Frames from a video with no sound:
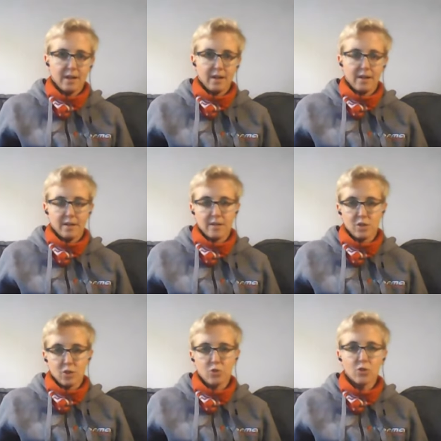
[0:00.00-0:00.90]
Uh,
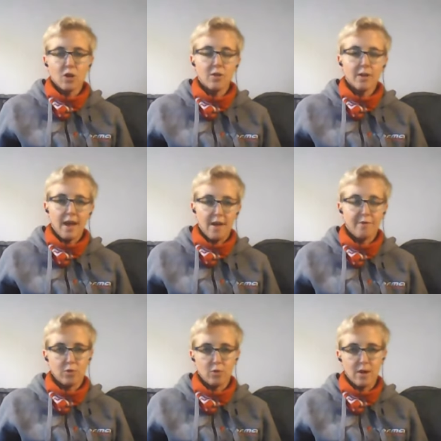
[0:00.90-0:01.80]
so you don't
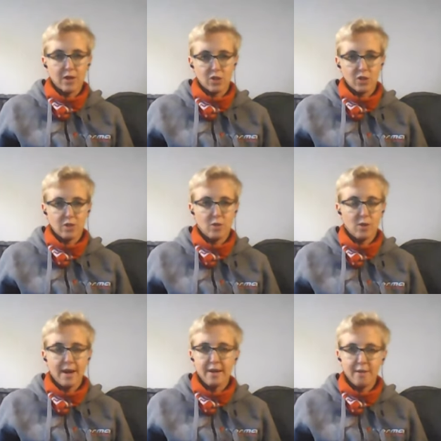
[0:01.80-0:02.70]
have to actually do
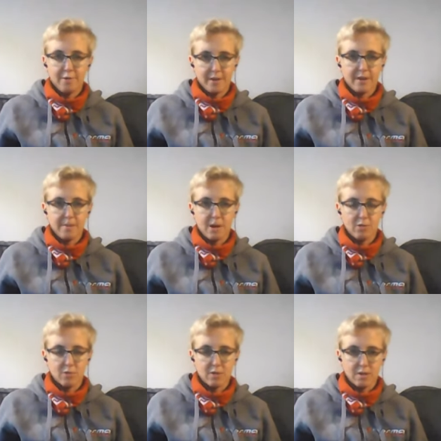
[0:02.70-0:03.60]
anything
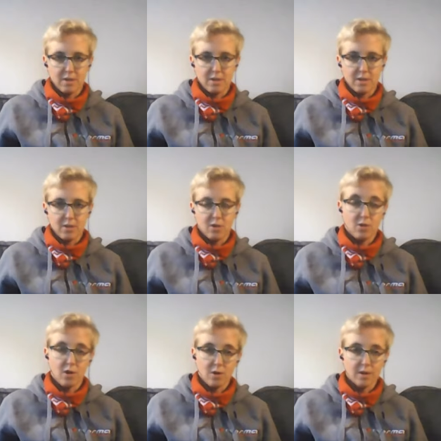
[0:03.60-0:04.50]
about uh, your
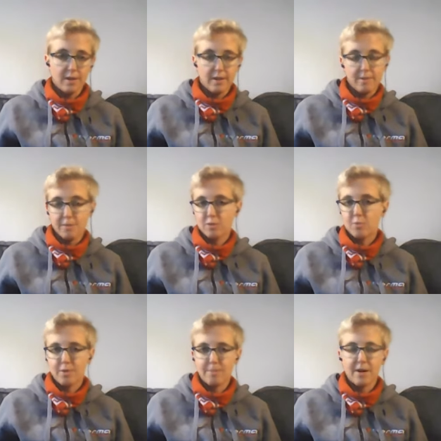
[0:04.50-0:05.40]
holiday, about
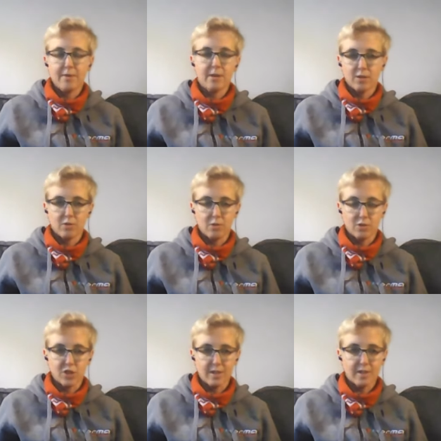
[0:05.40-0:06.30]
preparing your
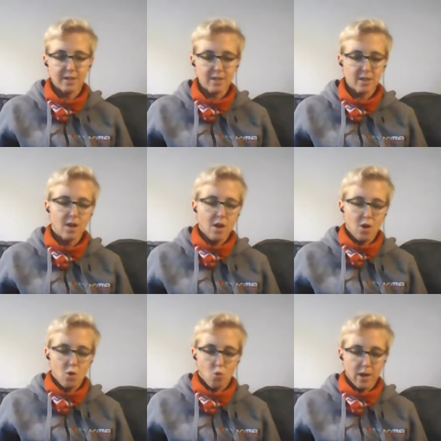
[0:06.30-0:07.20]
logistics.
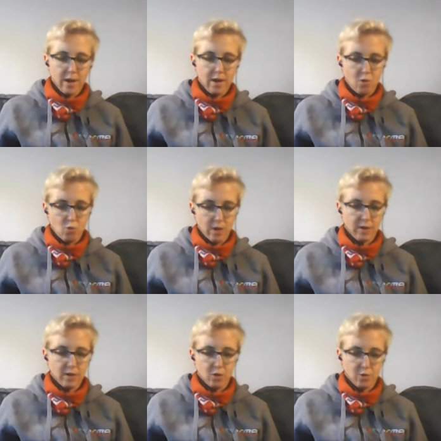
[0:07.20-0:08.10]
We
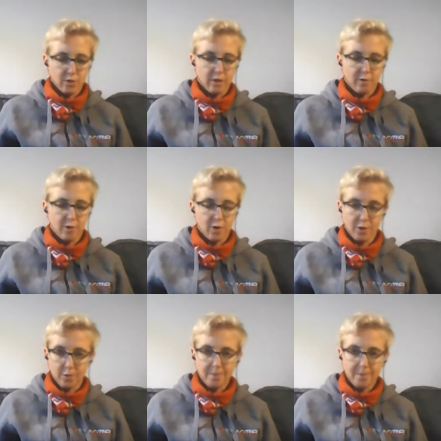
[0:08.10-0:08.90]
will do it for you.